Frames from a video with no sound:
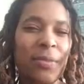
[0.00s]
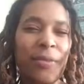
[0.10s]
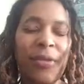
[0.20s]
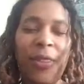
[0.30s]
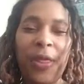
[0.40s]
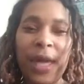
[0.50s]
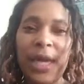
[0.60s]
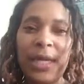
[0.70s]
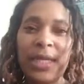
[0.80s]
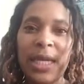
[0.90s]
some of the
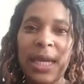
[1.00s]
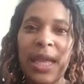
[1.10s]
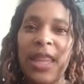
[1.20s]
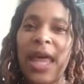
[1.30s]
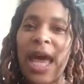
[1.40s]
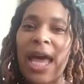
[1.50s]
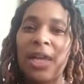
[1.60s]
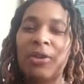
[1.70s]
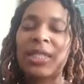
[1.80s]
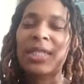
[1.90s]
things
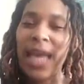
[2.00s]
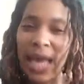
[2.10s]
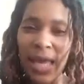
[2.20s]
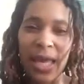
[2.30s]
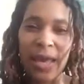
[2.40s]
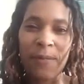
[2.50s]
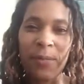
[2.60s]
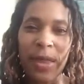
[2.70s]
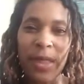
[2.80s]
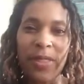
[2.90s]
that you're saying
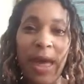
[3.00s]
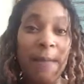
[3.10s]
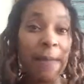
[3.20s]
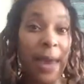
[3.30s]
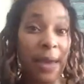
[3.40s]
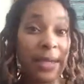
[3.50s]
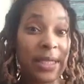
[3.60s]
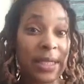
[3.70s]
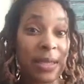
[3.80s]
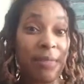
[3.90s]
that may be
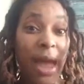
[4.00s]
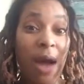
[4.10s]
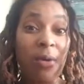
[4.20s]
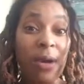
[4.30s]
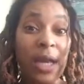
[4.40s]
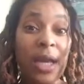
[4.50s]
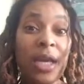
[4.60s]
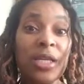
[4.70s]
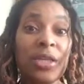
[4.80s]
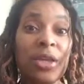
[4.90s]
disempowering
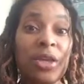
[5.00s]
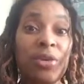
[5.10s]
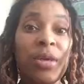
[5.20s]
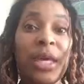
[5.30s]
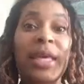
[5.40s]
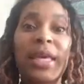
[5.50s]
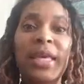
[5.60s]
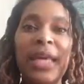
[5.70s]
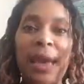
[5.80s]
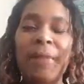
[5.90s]
so that you can
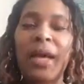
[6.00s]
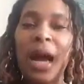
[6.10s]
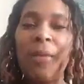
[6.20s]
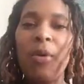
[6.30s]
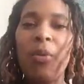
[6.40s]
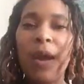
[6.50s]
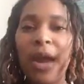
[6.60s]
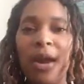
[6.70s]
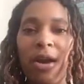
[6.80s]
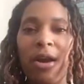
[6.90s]
get become
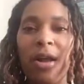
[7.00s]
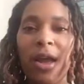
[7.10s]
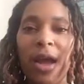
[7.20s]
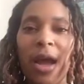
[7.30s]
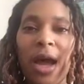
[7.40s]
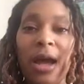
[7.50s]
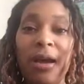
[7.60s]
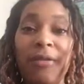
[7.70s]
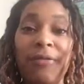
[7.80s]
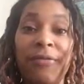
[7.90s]
aware
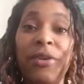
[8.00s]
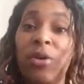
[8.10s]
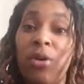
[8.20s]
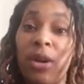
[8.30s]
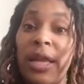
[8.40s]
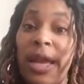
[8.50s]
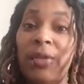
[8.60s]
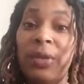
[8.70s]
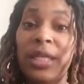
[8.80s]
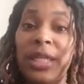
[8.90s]
of your
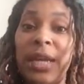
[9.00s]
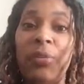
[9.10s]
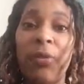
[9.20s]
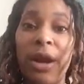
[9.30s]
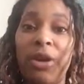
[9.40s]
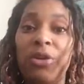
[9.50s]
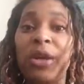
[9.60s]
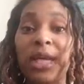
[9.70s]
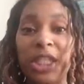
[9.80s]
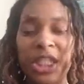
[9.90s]
language and where you
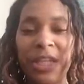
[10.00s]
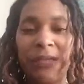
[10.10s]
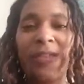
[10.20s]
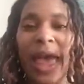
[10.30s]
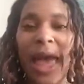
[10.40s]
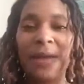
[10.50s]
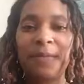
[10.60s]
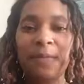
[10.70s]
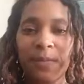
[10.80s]
can shift that